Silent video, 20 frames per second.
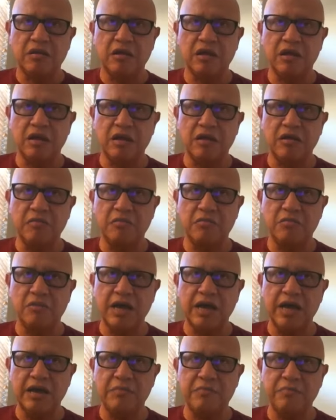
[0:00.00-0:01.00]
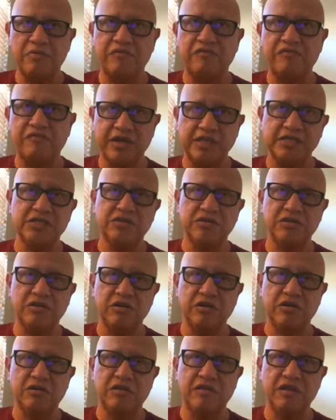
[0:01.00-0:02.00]
uh, my
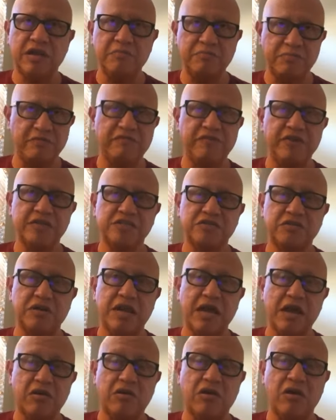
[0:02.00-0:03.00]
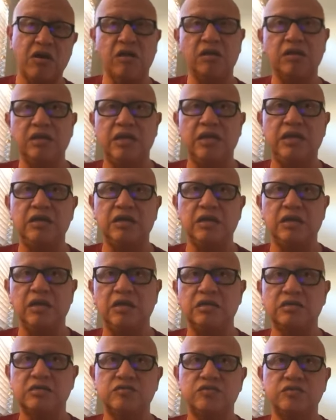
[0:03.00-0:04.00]
professor, then professor, now colleague,
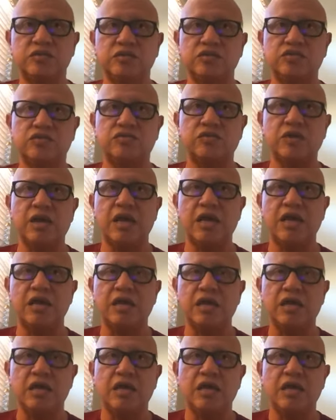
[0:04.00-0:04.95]
uh, Susan Straight.